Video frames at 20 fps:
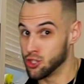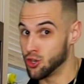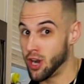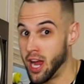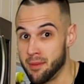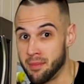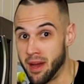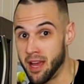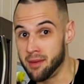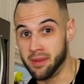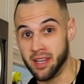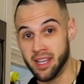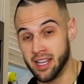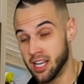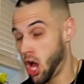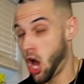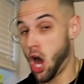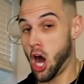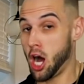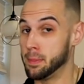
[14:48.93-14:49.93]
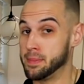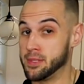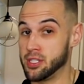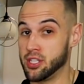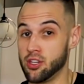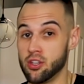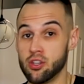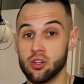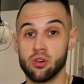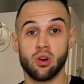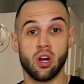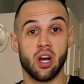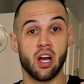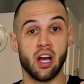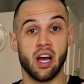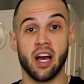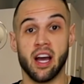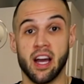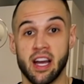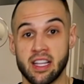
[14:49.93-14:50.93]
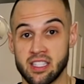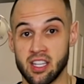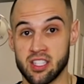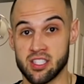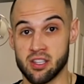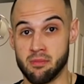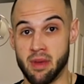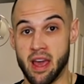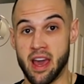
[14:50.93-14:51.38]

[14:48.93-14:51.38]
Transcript: try my meat. Up to you. Doesn't